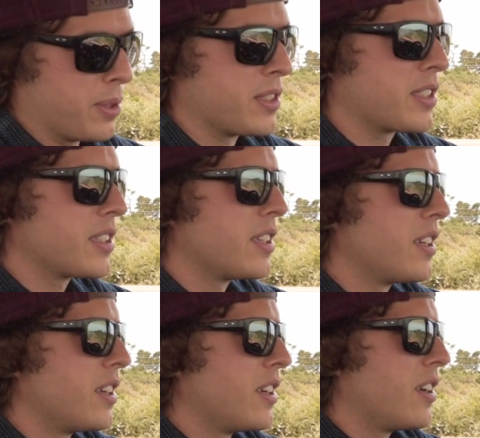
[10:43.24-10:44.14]
was
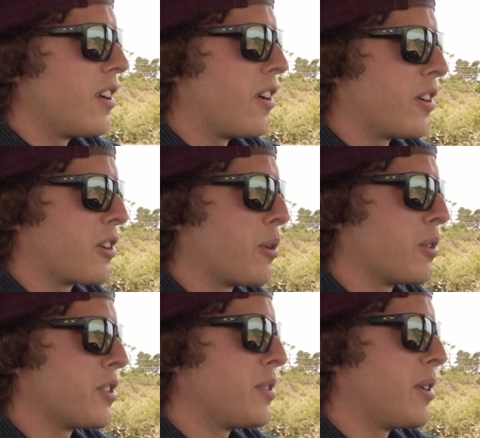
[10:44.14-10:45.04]
on a
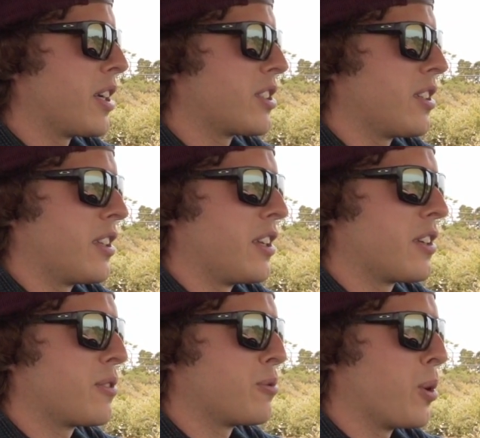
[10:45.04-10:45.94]
course to actually
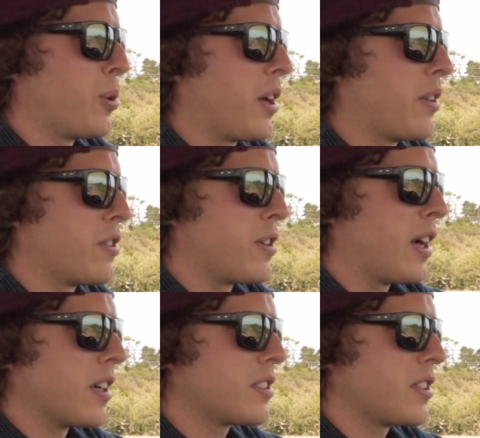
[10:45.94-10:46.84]
roll down the
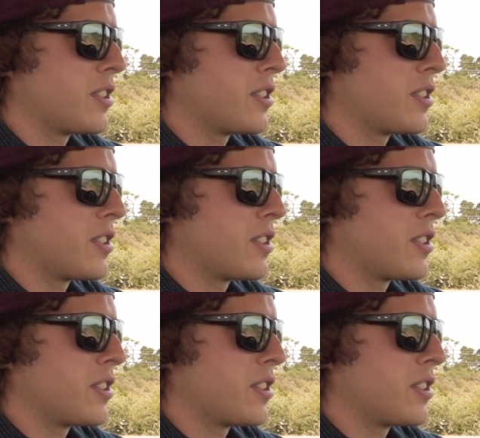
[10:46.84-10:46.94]
tracks.